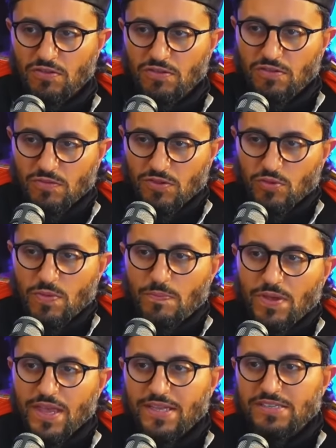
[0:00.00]
human
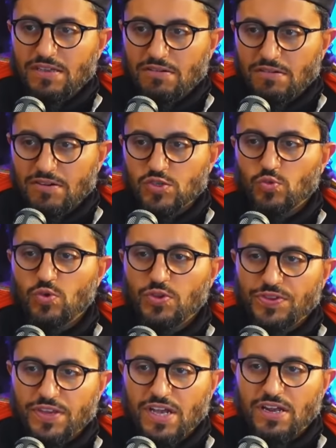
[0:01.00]
beings, their hearts will
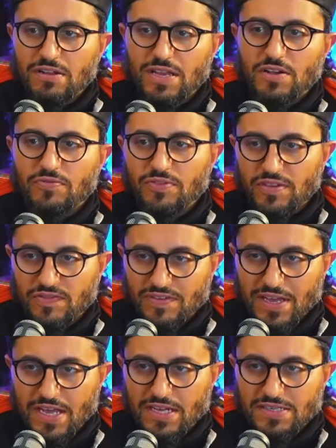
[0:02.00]
not allow for this
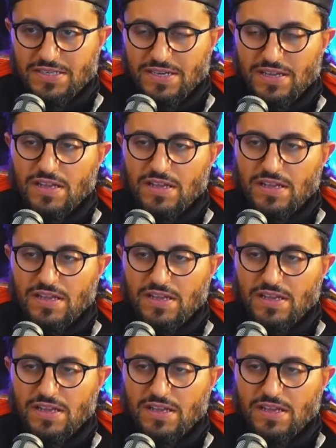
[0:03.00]
to end